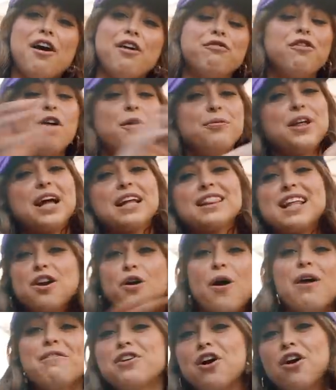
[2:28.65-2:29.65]
from like they
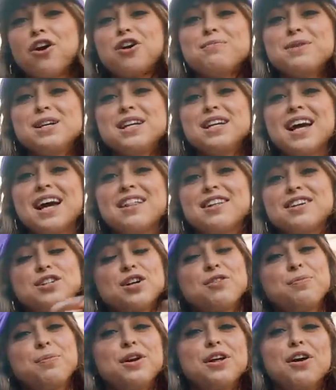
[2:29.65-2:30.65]
don't have an army and they
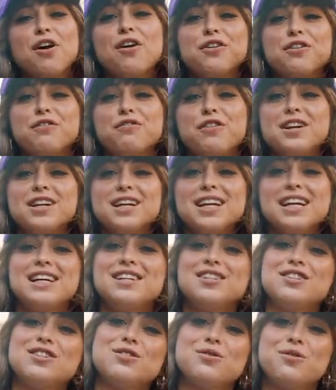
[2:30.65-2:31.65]
started putting all their funding
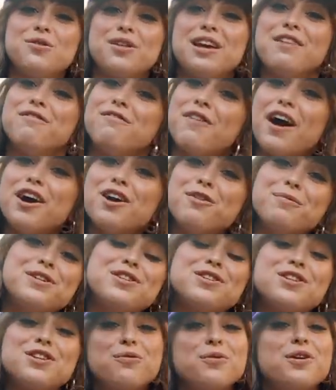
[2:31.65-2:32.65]
into the
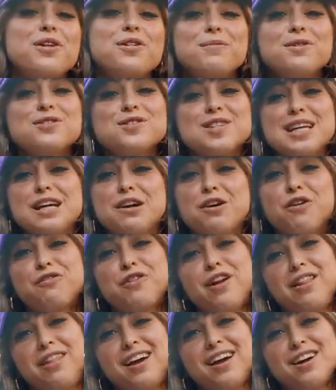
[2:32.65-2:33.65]
environment. So they're one of the most
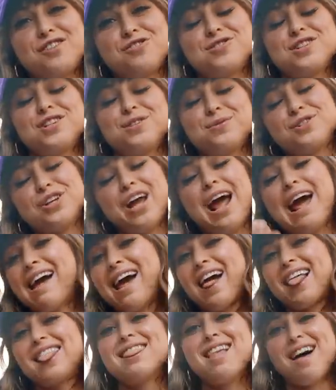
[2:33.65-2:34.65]
eco-friendly countries, which I
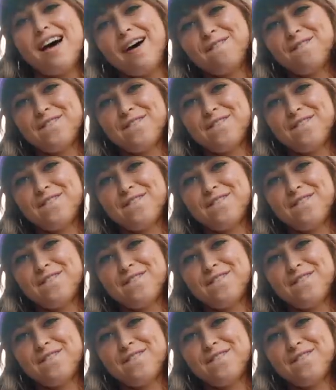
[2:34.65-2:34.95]
love.